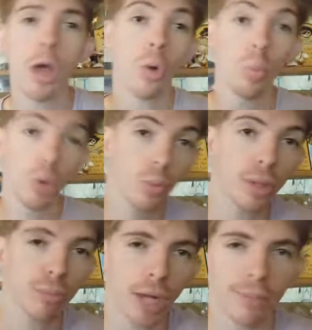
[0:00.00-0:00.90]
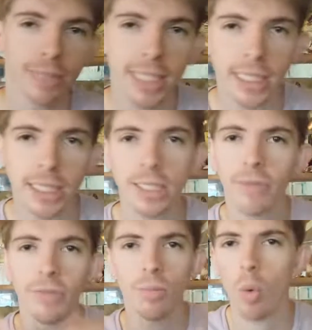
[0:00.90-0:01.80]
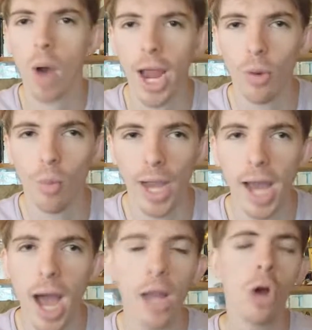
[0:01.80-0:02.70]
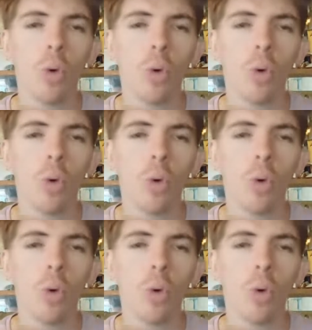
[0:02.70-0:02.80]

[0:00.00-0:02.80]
would we become citizens of them? Why or why not?